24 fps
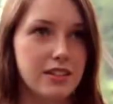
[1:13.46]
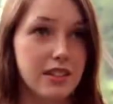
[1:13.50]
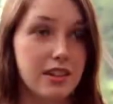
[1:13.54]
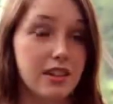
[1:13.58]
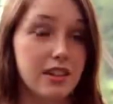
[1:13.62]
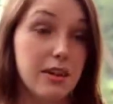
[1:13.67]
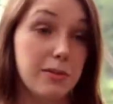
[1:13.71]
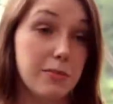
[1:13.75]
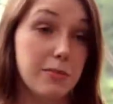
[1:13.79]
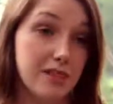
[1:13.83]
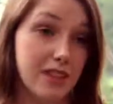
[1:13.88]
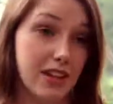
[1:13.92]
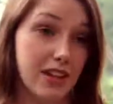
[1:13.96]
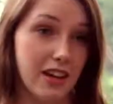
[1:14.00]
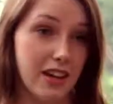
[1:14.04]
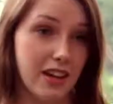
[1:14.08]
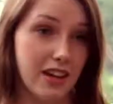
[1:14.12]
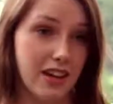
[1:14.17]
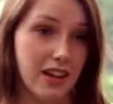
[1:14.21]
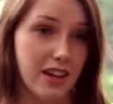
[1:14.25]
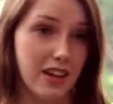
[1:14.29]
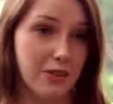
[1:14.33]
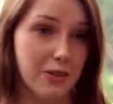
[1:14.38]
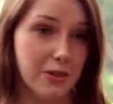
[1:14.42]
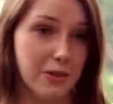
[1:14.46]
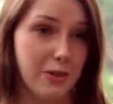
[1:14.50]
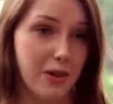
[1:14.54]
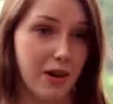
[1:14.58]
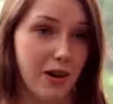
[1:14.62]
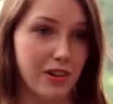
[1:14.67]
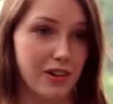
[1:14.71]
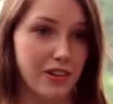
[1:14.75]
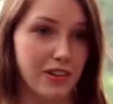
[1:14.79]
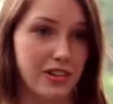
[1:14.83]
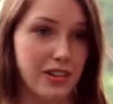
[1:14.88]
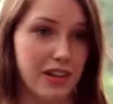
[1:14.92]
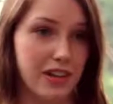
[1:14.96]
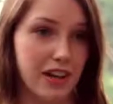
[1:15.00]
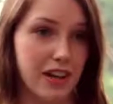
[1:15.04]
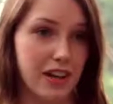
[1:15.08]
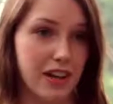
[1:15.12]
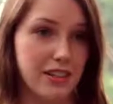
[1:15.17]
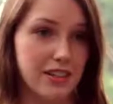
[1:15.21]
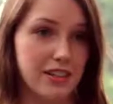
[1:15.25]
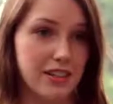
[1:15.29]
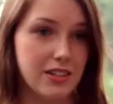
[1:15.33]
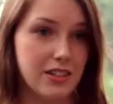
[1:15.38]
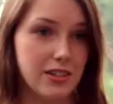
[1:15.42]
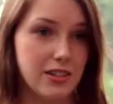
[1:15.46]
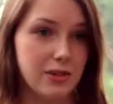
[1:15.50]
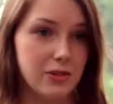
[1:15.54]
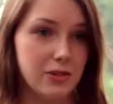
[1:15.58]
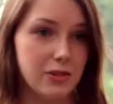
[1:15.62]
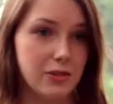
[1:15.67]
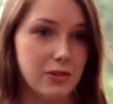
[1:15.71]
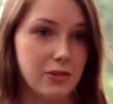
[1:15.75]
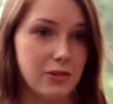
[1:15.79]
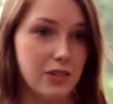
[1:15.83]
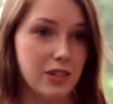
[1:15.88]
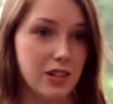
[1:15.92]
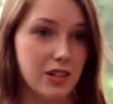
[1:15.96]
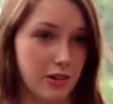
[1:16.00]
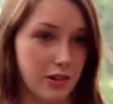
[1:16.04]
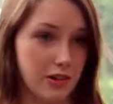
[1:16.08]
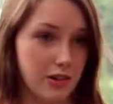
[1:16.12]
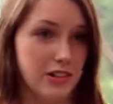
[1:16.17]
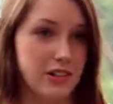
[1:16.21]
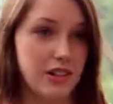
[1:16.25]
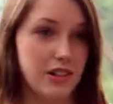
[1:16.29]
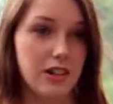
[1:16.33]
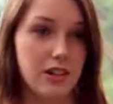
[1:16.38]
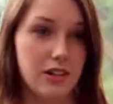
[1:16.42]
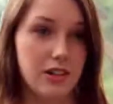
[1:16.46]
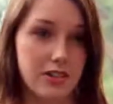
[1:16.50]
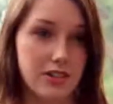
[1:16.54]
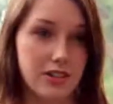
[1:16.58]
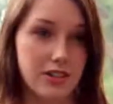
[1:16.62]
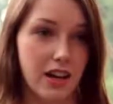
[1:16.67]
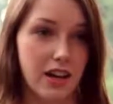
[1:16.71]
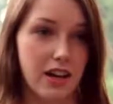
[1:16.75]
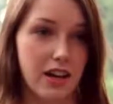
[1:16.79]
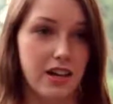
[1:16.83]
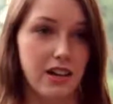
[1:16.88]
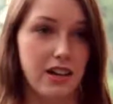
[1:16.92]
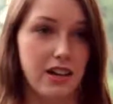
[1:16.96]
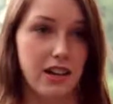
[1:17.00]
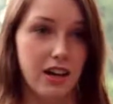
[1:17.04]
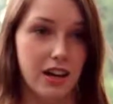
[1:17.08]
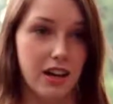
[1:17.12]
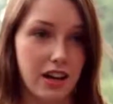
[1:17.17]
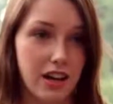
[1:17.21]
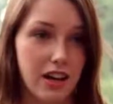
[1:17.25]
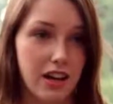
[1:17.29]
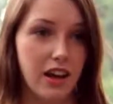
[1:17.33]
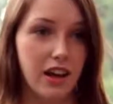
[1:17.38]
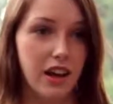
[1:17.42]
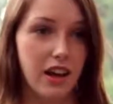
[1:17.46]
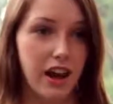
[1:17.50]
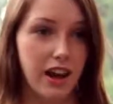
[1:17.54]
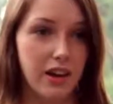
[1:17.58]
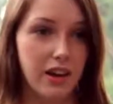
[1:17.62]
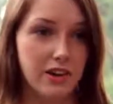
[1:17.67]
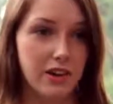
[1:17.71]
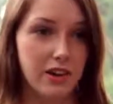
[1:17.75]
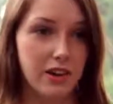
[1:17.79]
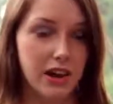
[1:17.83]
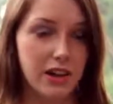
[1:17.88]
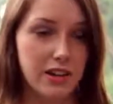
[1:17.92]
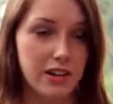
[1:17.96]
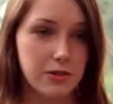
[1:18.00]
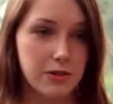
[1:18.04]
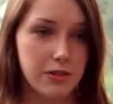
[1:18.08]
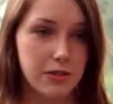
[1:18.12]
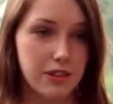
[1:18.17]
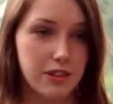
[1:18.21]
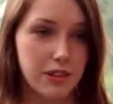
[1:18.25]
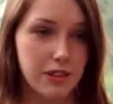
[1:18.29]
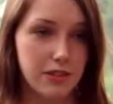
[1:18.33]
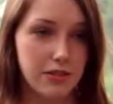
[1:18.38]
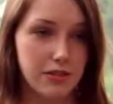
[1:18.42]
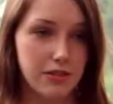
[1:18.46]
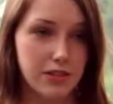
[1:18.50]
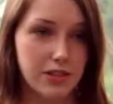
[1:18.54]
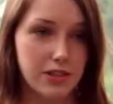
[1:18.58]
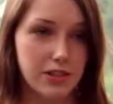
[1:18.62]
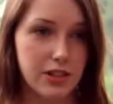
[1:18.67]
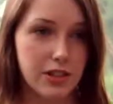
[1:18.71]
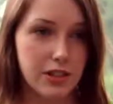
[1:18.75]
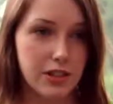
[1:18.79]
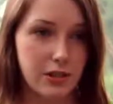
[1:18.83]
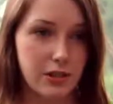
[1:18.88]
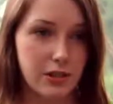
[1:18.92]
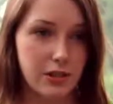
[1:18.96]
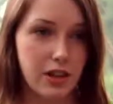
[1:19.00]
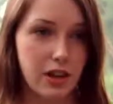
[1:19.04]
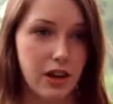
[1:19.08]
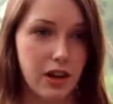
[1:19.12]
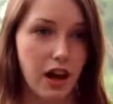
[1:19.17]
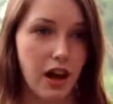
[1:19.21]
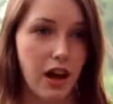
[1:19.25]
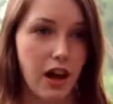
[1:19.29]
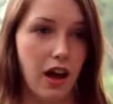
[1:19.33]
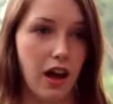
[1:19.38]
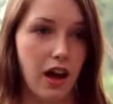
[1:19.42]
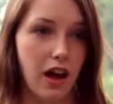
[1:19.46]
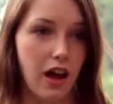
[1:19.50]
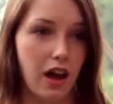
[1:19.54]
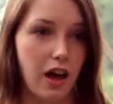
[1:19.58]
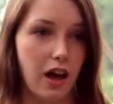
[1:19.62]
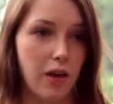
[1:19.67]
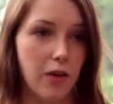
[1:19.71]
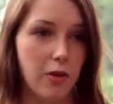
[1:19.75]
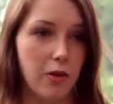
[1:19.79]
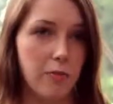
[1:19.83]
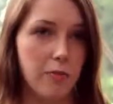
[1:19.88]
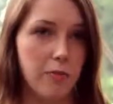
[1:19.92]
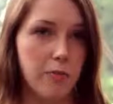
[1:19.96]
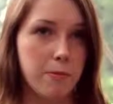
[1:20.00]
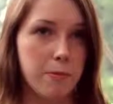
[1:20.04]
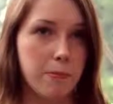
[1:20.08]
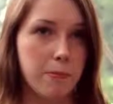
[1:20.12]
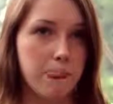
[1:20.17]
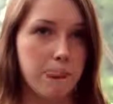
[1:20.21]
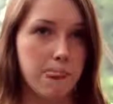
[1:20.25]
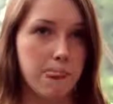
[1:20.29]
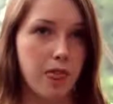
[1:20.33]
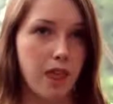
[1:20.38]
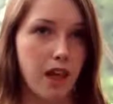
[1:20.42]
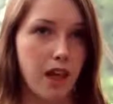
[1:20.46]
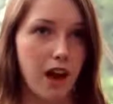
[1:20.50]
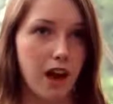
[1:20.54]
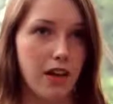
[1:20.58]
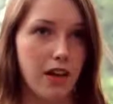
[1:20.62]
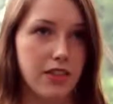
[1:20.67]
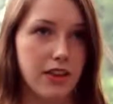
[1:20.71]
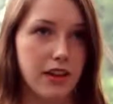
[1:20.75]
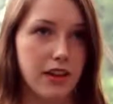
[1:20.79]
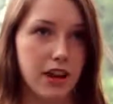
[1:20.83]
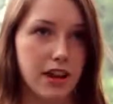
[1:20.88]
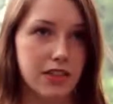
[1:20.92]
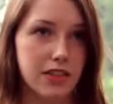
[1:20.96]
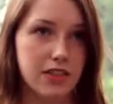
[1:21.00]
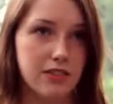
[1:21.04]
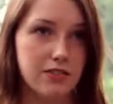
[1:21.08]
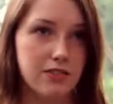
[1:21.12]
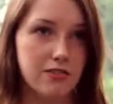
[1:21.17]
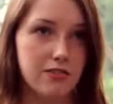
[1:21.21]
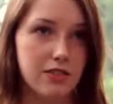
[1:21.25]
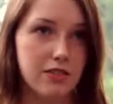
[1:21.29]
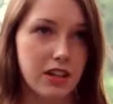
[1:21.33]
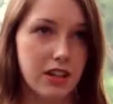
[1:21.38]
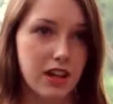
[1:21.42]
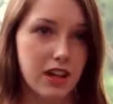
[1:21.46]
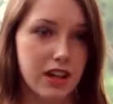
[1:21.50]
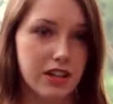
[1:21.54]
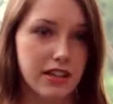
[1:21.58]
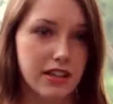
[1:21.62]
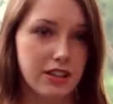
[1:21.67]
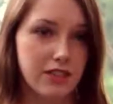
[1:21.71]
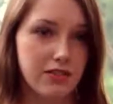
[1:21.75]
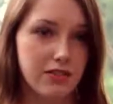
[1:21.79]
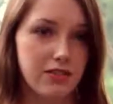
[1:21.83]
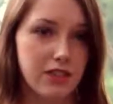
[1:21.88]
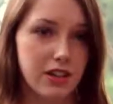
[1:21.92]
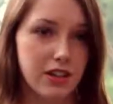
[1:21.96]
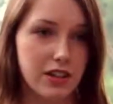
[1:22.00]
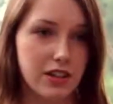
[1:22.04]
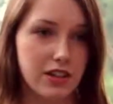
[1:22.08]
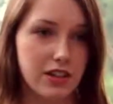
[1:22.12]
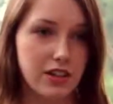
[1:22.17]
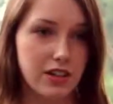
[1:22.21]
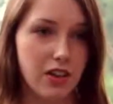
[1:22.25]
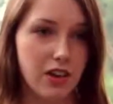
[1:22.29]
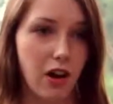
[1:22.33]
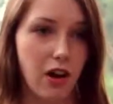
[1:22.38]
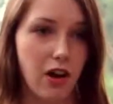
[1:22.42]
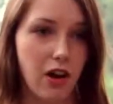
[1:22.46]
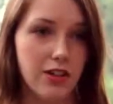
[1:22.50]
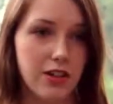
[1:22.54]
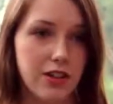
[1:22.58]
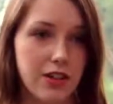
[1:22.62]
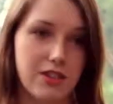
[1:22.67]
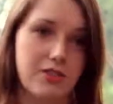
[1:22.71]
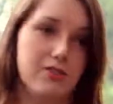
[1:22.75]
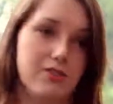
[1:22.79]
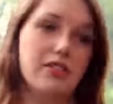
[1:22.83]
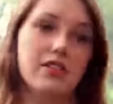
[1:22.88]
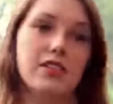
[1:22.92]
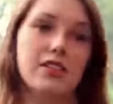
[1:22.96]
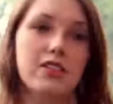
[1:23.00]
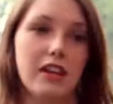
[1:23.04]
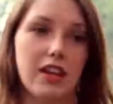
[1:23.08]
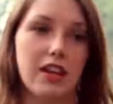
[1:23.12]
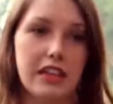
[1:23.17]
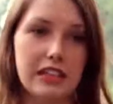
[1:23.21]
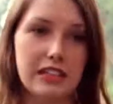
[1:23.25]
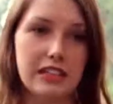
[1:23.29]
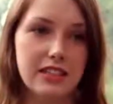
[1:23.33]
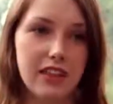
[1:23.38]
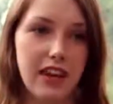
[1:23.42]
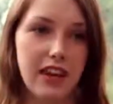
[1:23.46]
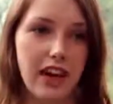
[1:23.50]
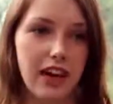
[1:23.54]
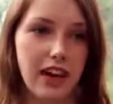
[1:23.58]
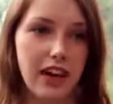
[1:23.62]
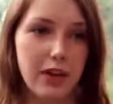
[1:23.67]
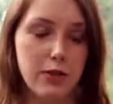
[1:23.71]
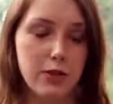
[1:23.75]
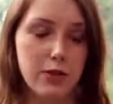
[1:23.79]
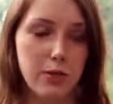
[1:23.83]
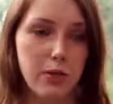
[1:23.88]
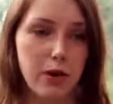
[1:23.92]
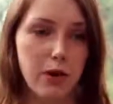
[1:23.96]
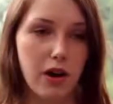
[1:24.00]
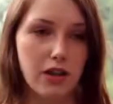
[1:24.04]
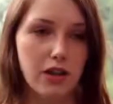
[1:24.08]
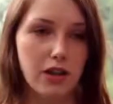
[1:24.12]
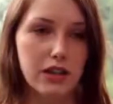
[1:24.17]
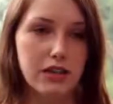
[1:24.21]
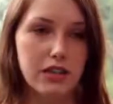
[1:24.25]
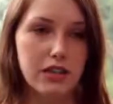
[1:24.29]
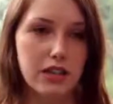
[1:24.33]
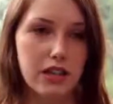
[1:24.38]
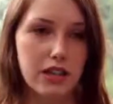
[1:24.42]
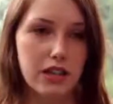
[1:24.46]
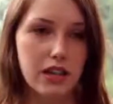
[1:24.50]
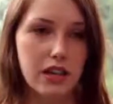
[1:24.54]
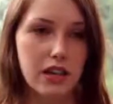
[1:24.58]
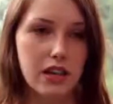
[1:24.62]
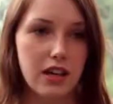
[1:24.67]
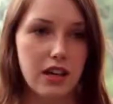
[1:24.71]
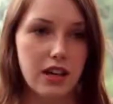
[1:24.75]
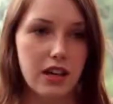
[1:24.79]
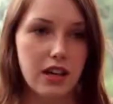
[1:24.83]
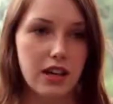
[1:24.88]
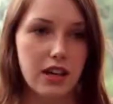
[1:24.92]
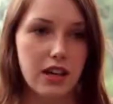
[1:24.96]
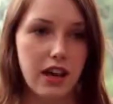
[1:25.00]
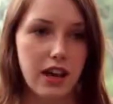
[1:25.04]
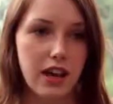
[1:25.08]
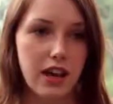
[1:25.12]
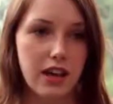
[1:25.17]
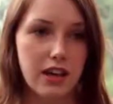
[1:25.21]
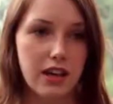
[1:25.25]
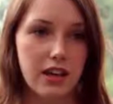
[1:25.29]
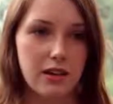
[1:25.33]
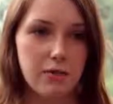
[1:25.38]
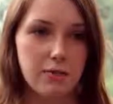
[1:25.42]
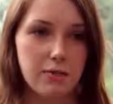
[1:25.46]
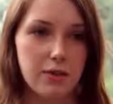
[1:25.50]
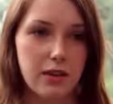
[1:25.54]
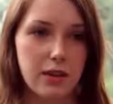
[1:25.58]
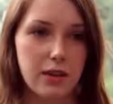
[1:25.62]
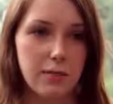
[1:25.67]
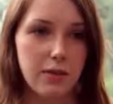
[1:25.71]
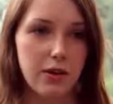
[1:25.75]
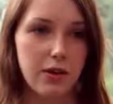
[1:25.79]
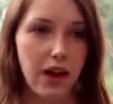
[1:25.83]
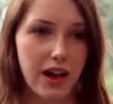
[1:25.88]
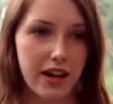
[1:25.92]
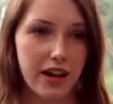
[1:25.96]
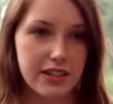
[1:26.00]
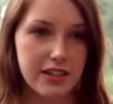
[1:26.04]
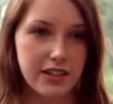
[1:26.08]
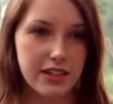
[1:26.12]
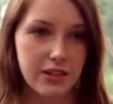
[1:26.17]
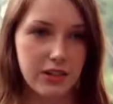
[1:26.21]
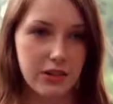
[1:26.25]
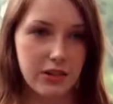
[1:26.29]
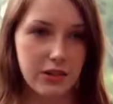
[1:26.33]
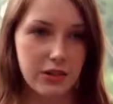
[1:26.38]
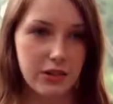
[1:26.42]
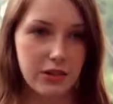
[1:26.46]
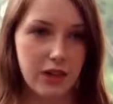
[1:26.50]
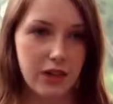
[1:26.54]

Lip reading: keep studying anthropology and to continue studying it at a graduate level too. I think I didn't realize at first all the different things that anthropology can be applied to,